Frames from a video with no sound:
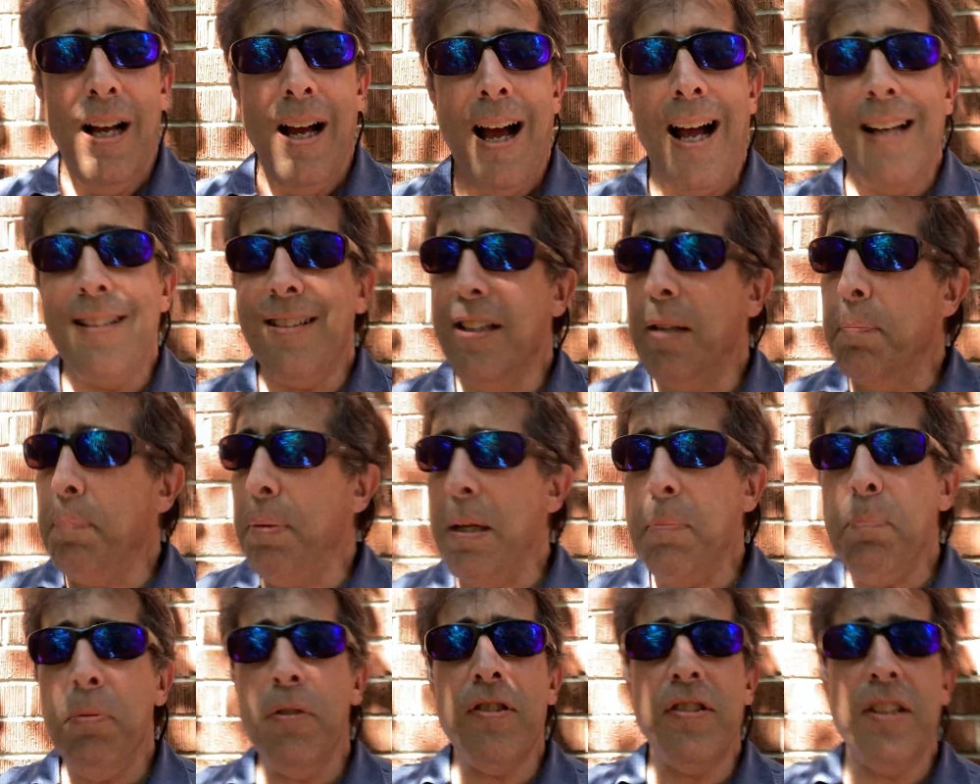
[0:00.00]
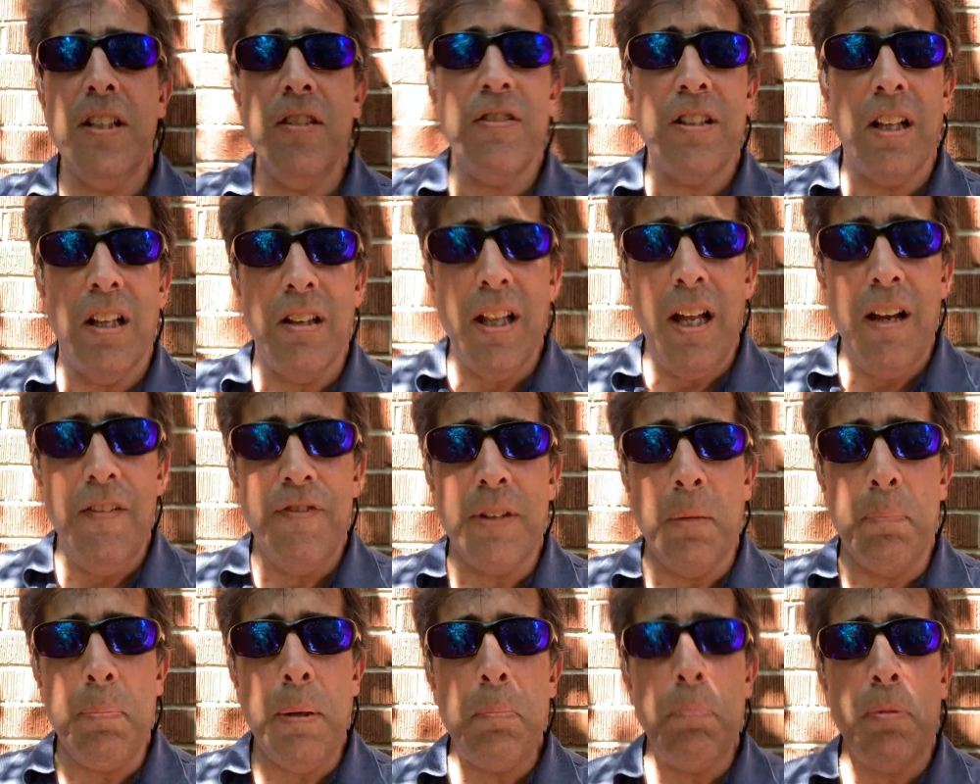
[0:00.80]
I said, the people sitting on the left,
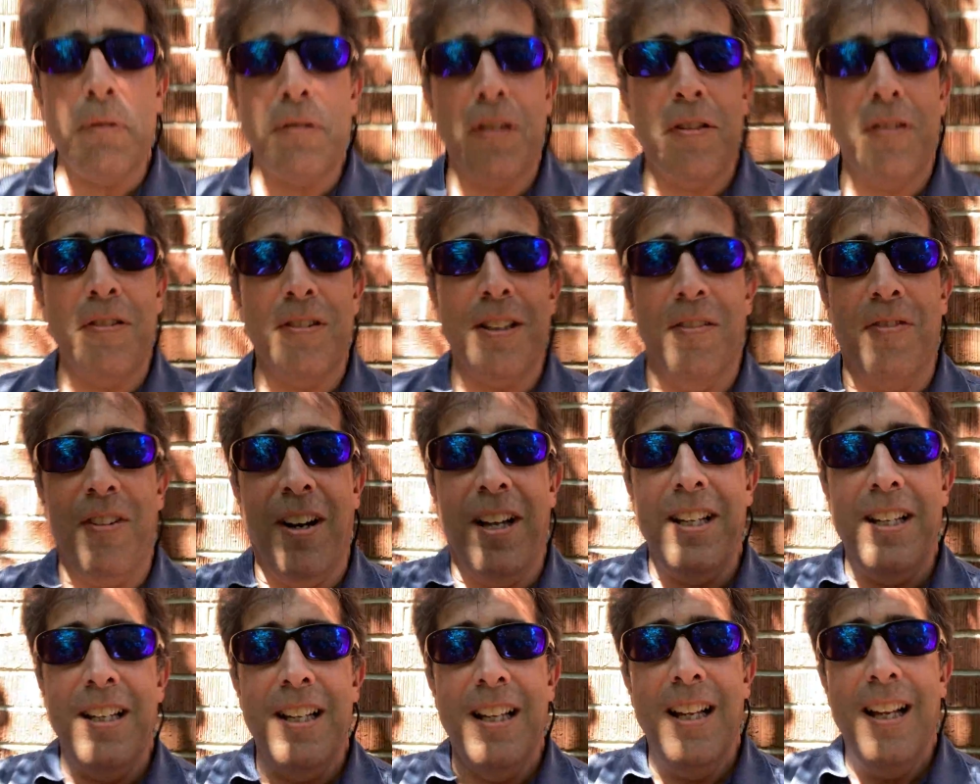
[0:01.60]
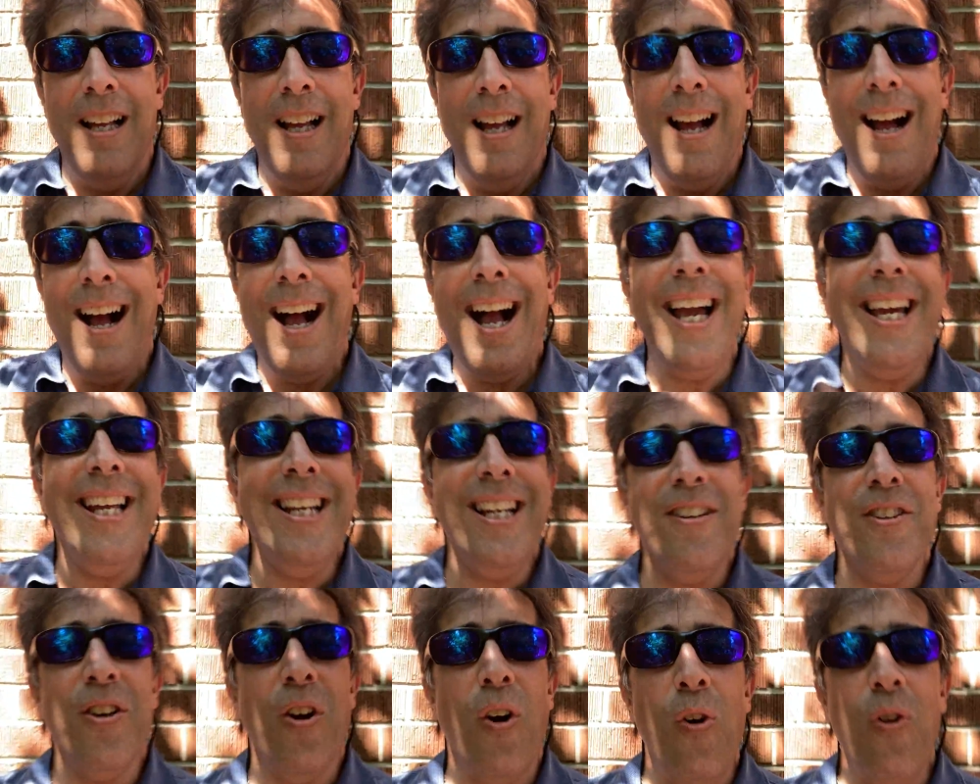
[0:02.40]
the people sitting on the right, I can
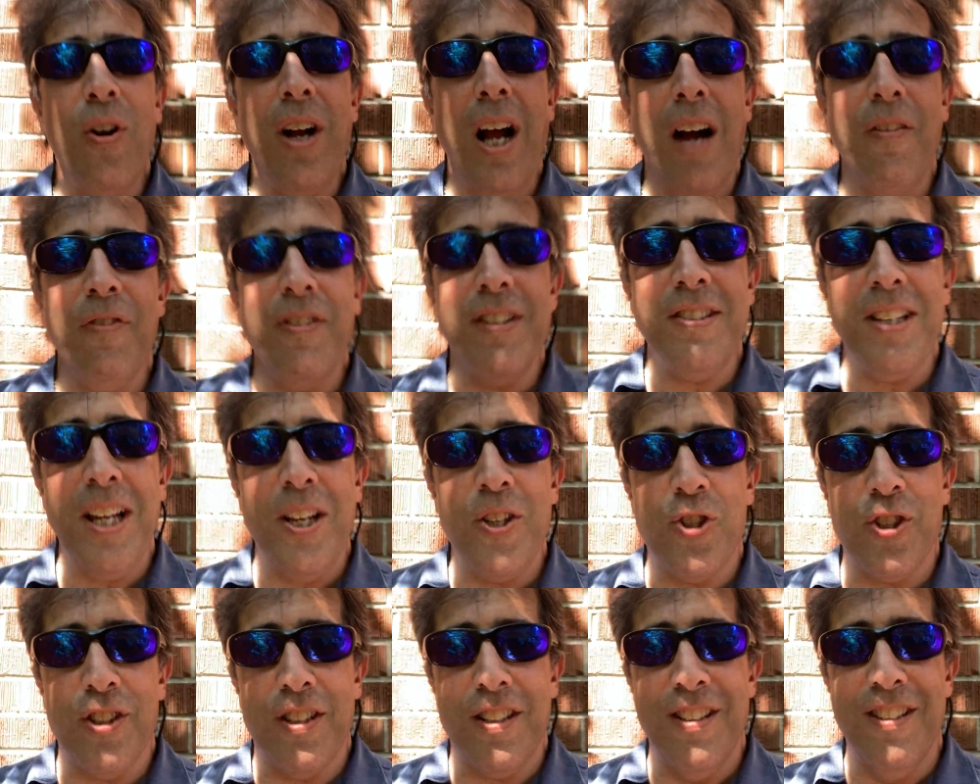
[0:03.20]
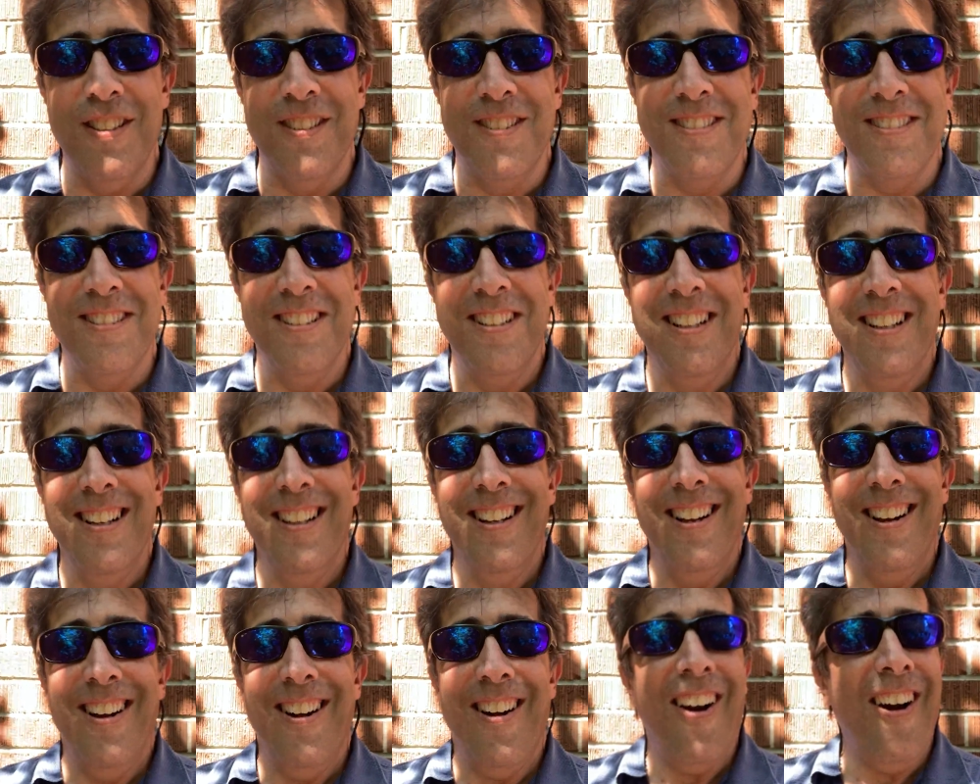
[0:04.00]
hear the whole conversation.
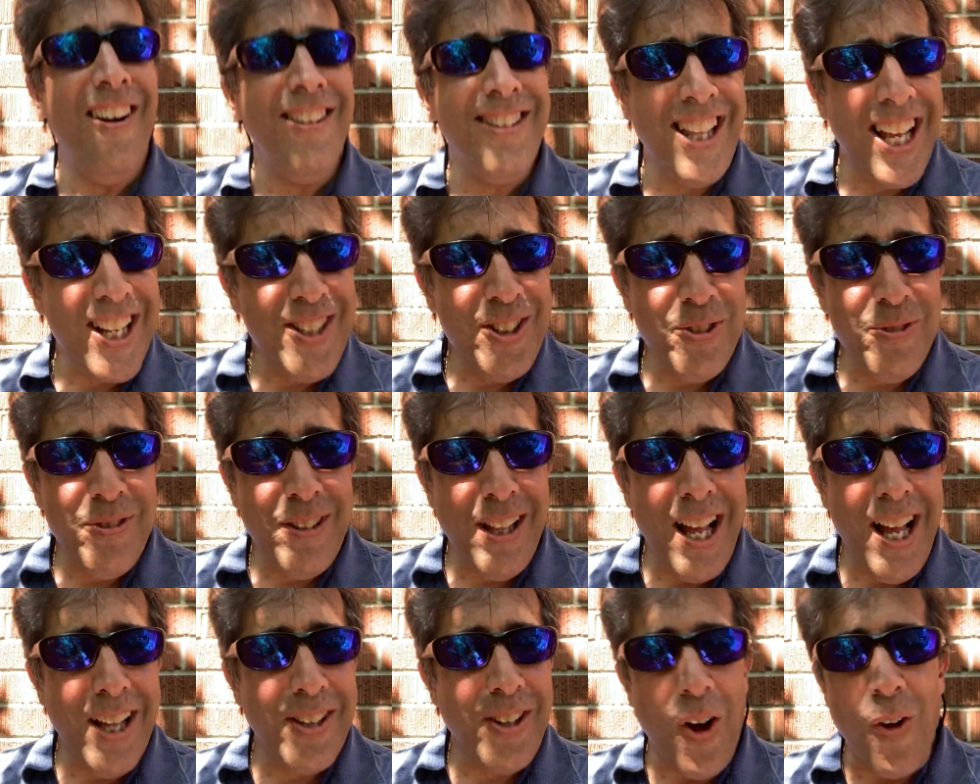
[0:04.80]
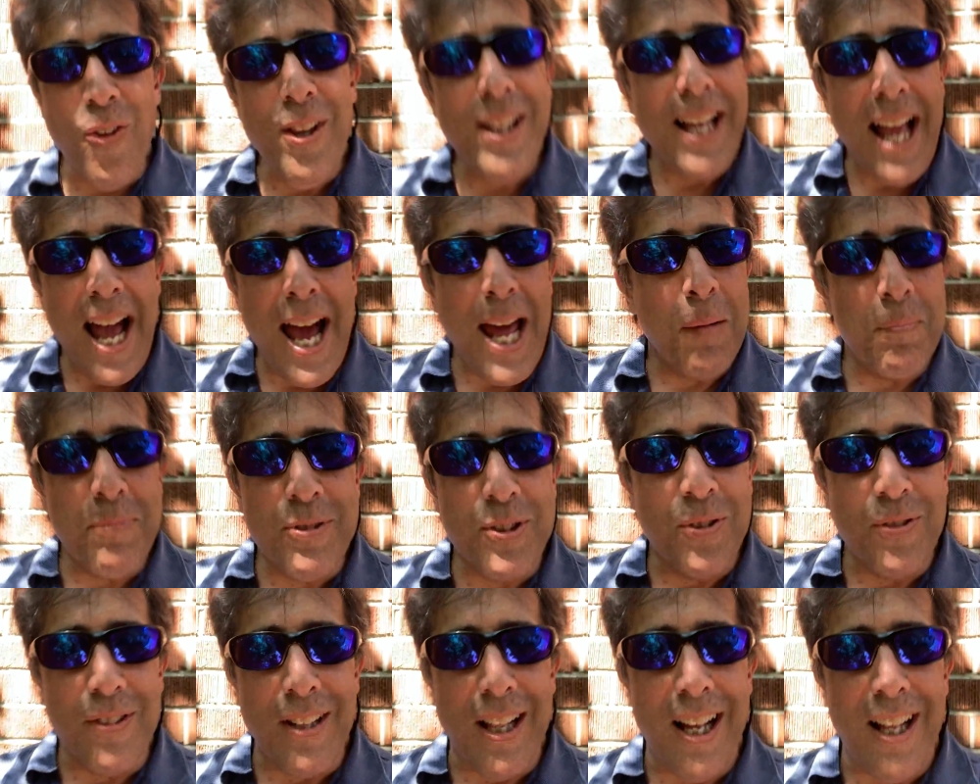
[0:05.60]
Aren't they too loud? Only Adam's
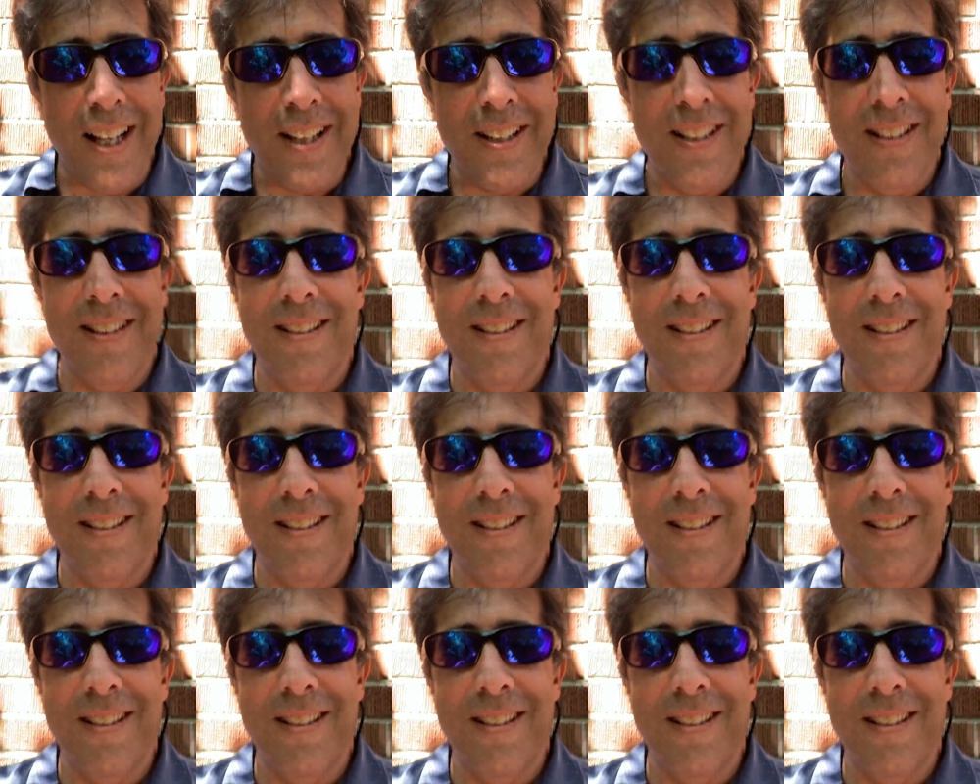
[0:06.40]
too loud.